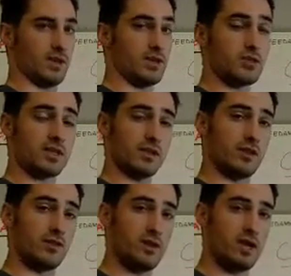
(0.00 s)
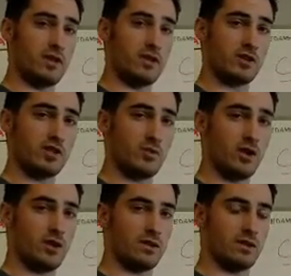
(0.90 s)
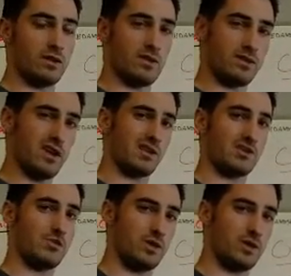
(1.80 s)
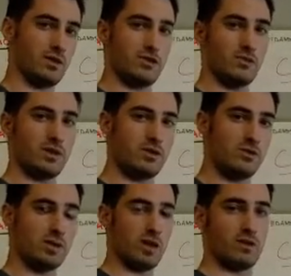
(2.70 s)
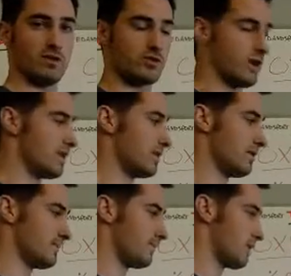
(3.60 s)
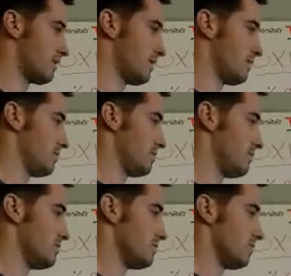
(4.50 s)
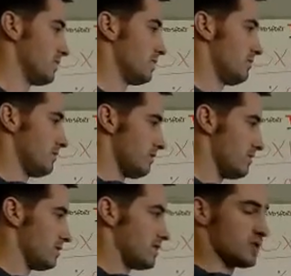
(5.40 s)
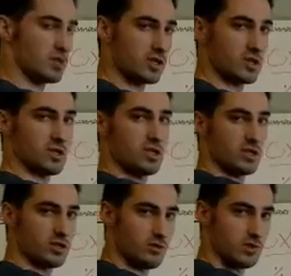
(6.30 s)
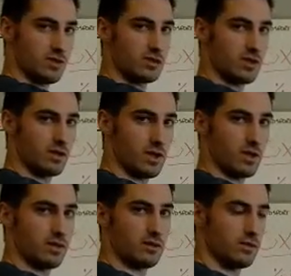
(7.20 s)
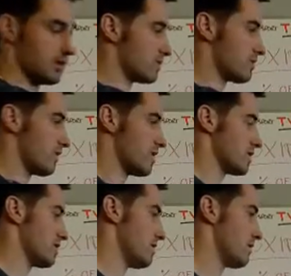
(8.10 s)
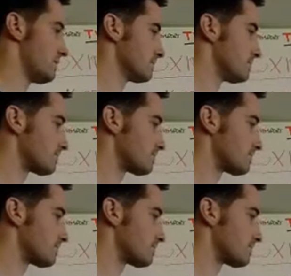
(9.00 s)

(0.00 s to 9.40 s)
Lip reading: used a little bit in your sport, yes, you want to use that in your training and use these percentages, use this duration here.